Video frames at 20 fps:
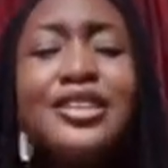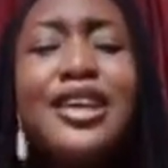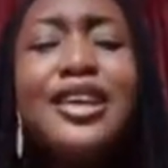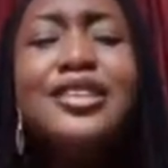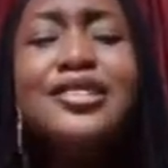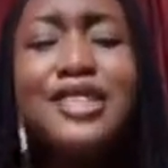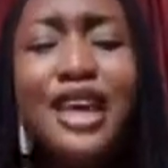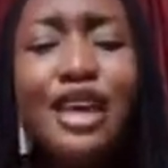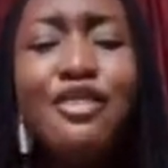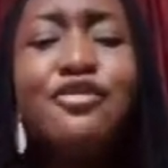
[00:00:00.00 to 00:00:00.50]

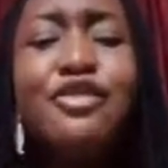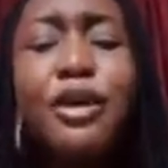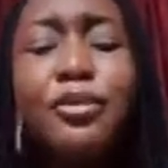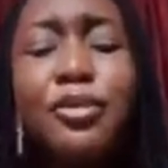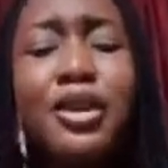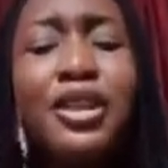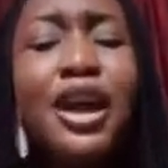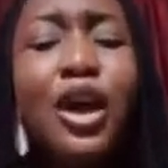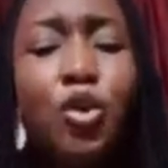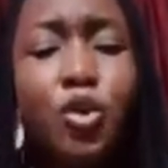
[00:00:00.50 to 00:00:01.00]
they are
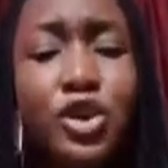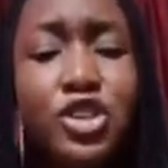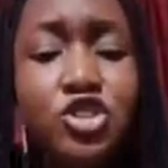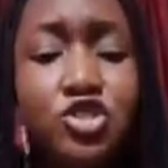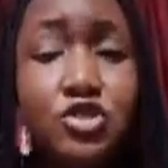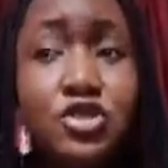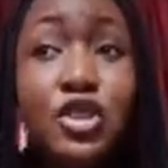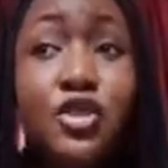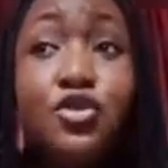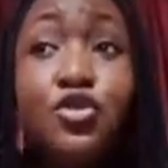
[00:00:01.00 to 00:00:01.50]
familiar questions.
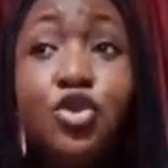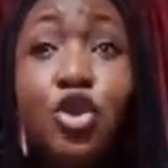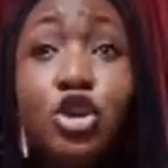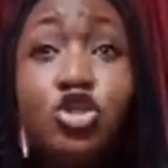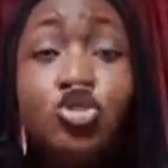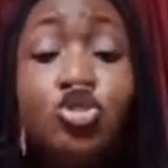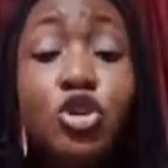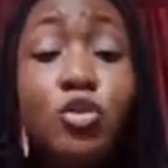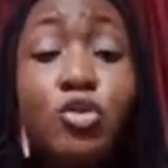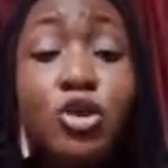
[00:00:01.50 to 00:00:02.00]
If you are
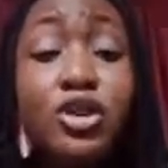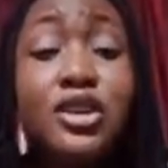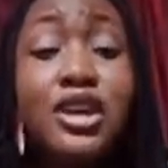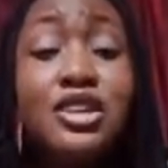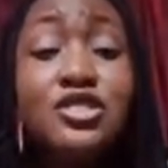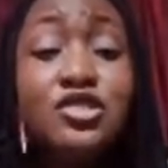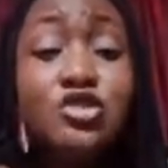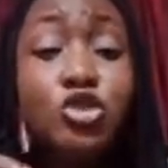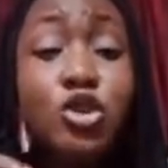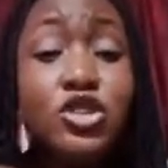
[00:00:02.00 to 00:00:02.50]
someone that
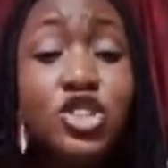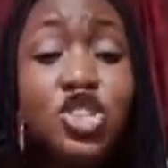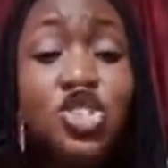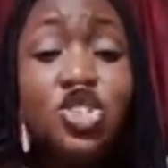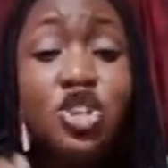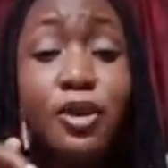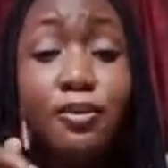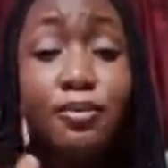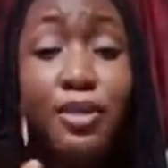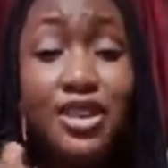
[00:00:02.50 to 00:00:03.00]
studied
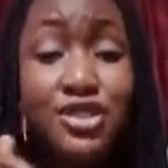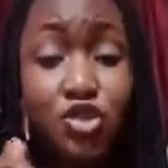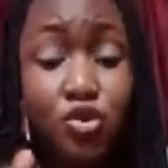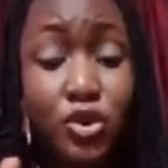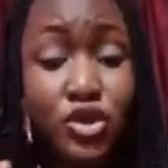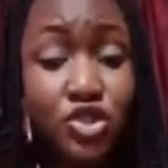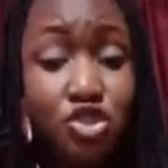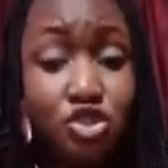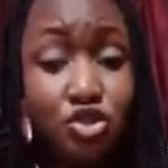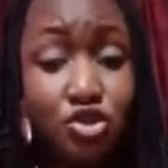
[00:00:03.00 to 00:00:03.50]
JAMB past
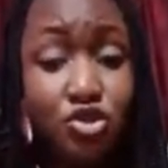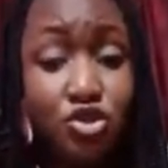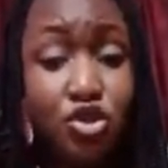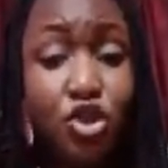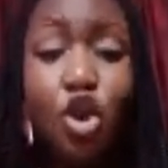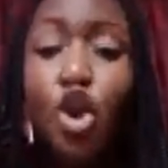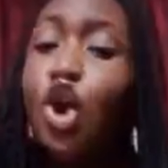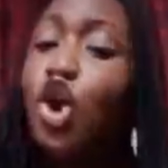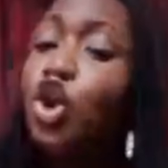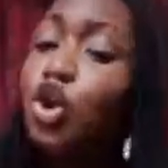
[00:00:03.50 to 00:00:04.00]
questions,
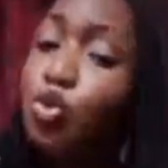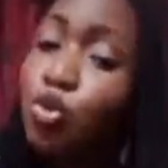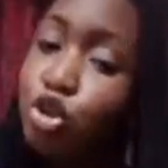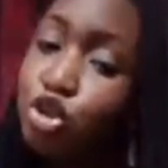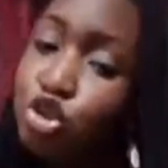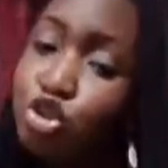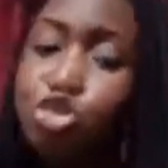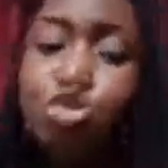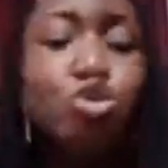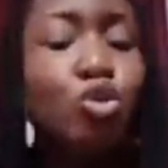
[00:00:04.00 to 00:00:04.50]
you
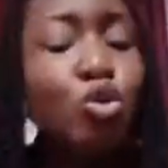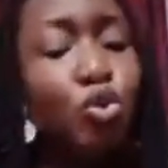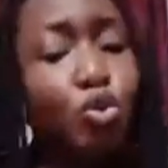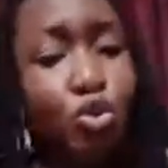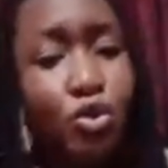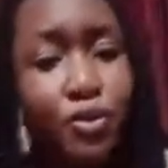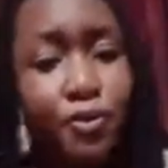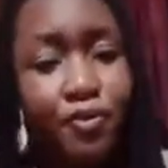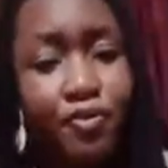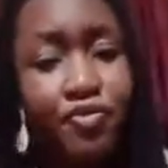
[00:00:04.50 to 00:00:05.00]
would know.
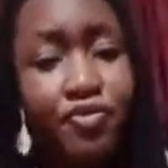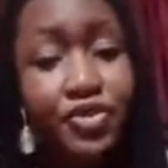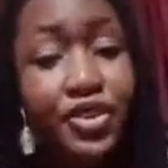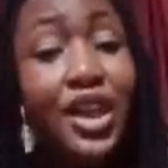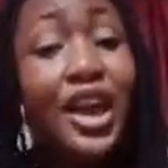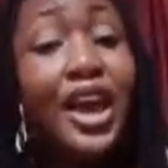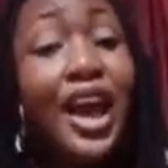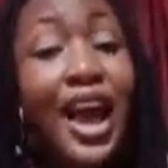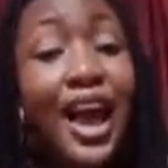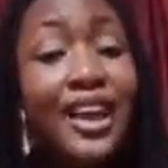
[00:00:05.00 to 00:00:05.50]

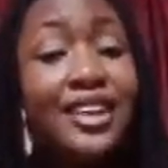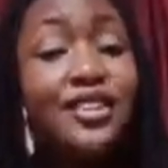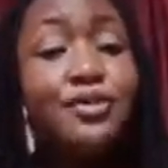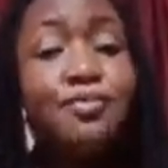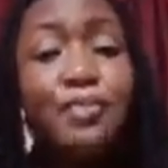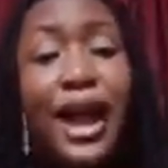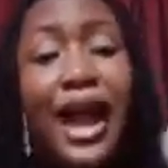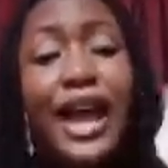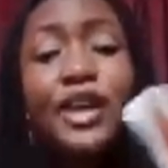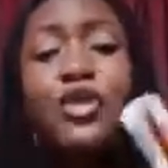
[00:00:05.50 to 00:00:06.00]

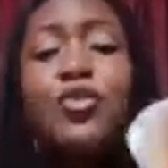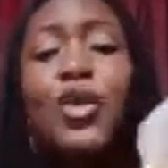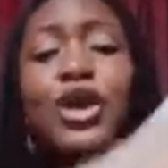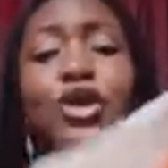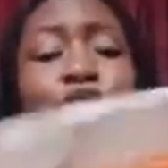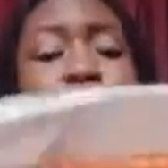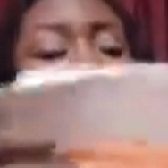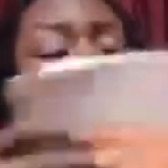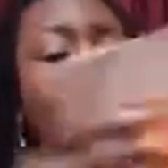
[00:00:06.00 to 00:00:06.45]
Buy one of these